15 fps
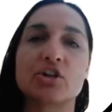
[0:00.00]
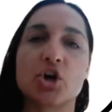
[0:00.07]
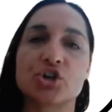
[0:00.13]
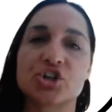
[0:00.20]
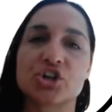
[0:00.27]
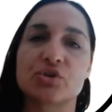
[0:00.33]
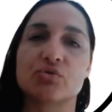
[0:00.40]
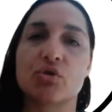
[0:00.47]

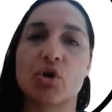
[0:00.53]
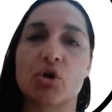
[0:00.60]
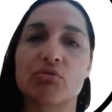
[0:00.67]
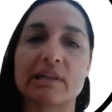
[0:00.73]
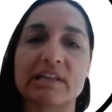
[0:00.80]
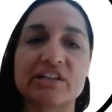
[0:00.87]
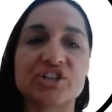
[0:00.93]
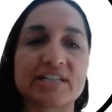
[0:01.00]
Mythological
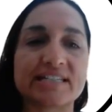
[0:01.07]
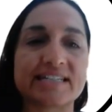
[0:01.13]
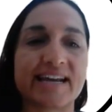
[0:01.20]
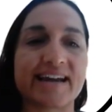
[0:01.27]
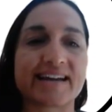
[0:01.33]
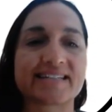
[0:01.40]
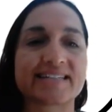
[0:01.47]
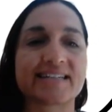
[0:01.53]
or religious
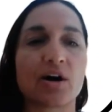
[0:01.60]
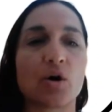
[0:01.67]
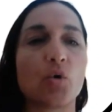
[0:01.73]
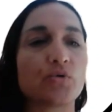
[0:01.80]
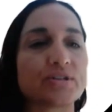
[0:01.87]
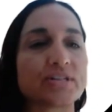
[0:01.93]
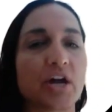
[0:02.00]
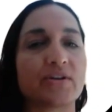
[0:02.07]
texts are
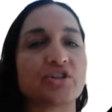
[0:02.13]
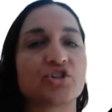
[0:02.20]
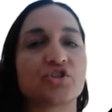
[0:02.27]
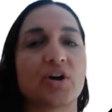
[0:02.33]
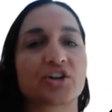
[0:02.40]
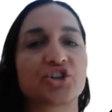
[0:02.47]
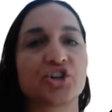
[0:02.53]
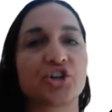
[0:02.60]
also
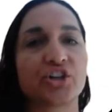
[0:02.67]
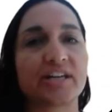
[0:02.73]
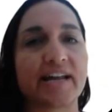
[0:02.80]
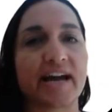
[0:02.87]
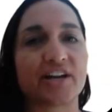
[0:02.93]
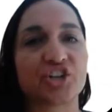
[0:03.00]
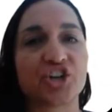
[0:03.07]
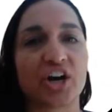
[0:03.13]
instructional
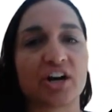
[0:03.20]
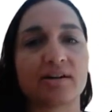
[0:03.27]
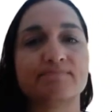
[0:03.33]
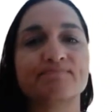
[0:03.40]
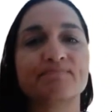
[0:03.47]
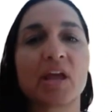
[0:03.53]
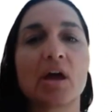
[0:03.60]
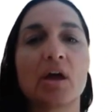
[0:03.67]
in
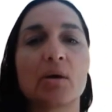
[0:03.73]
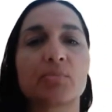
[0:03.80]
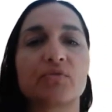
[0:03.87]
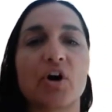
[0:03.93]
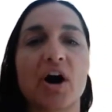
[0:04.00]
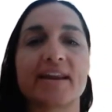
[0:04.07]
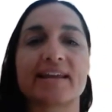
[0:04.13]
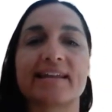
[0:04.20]
nature,
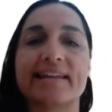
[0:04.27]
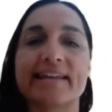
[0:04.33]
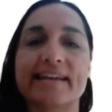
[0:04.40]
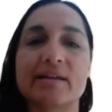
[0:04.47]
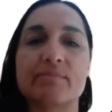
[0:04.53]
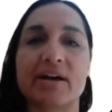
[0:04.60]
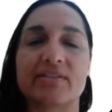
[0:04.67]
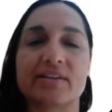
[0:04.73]
providing
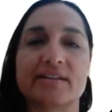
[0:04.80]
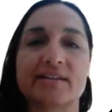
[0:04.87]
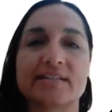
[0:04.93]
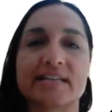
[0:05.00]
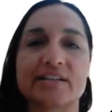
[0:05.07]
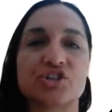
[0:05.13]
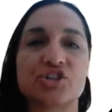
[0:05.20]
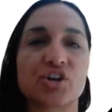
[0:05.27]
clear
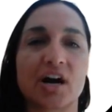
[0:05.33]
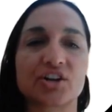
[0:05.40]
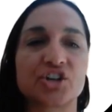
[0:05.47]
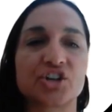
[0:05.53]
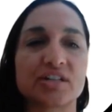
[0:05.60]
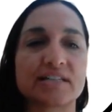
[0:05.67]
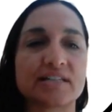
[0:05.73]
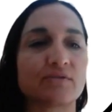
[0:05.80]
methods,
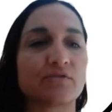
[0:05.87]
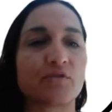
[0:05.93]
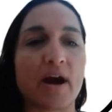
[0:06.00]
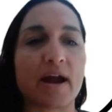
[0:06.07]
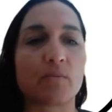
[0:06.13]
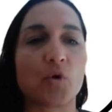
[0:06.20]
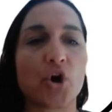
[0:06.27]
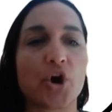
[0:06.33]
instructions, and
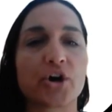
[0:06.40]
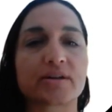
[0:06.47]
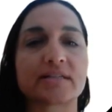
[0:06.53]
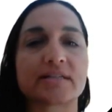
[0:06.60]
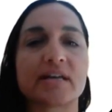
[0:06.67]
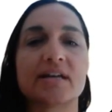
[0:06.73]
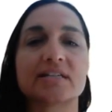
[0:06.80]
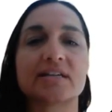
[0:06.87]

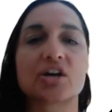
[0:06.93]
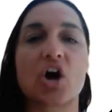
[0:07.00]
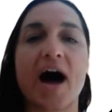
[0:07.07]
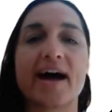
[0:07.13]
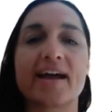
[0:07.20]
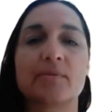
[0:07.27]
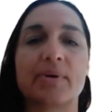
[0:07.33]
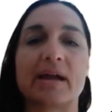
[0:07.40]
frameworks to
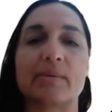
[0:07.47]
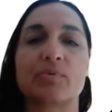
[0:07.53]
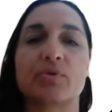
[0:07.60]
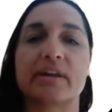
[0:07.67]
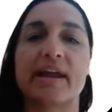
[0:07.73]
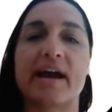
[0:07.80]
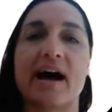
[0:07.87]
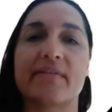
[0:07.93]
guide
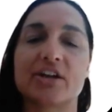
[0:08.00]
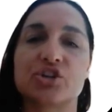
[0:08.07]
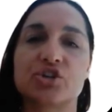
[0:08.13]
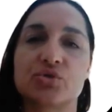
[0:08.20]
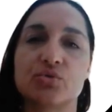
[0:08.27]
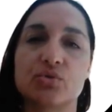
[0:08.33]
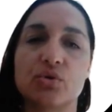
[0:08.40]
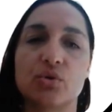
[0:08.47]
people in how they
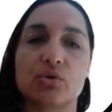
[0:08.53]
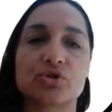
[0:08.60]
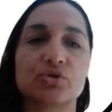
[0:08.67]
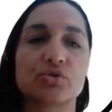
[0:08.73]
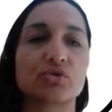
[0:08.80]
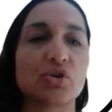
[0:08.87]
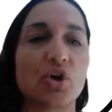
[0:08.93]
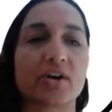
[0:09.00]
should
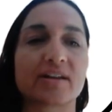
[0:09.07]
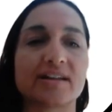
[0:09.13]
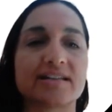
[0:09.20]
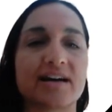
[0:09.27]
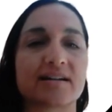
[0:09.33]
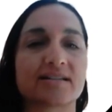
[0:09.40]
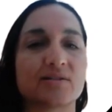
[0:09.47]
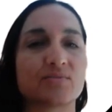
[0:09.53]
or should not
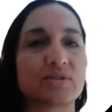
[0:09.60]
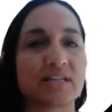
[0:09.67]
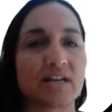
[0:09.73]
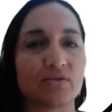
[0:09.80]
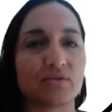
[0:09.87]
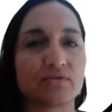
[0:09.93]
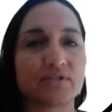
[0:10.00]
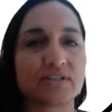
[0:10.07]
conduct
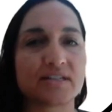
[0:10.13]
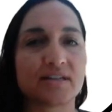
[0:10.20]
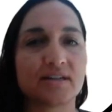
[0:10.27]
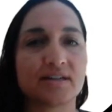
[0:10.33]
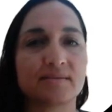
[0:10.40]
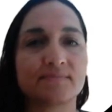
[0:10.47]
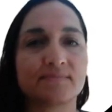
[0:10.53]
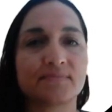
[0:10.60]

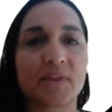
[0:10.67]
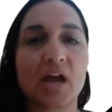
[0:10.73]
themselves.